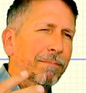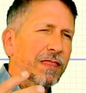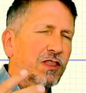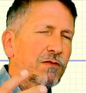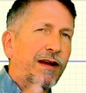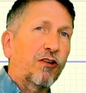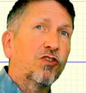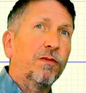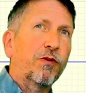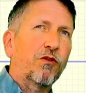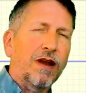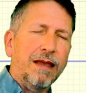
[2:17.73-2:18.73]
numerical
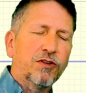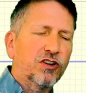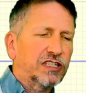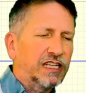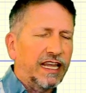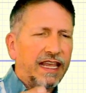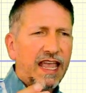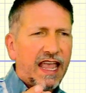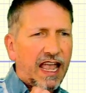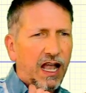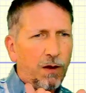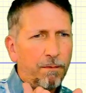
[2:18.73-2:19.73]
parameters, like
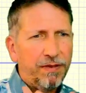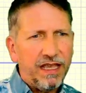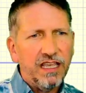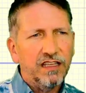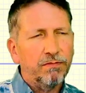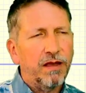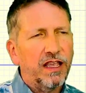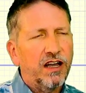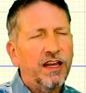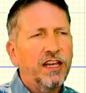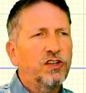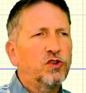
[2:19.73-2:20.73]
how big is my
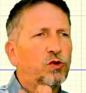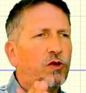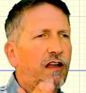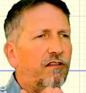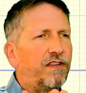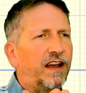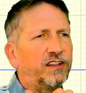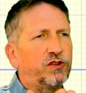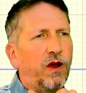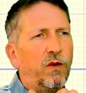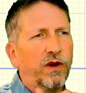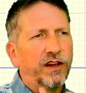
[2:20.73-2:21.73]
cutting tool, how fast do I
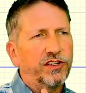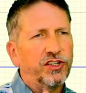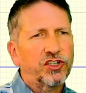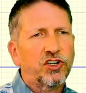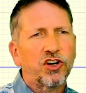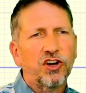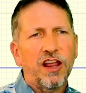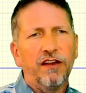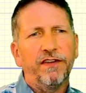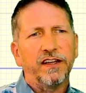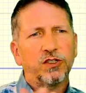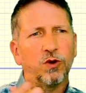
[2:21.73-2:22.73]
want it to turn, how
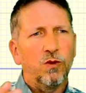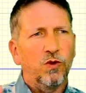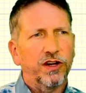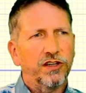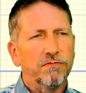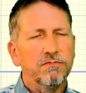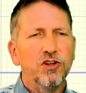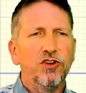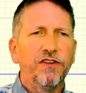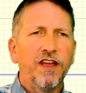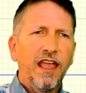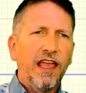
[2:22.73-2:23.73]
fast do I want it to move,
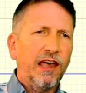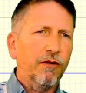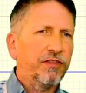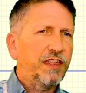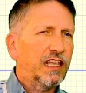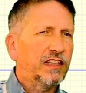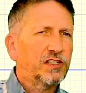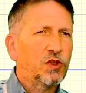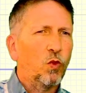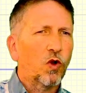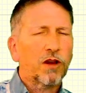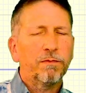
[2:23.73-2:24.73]
how thick is the
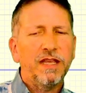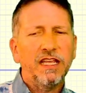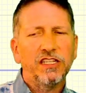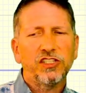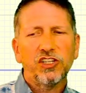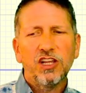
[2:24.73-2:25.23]
workpiece,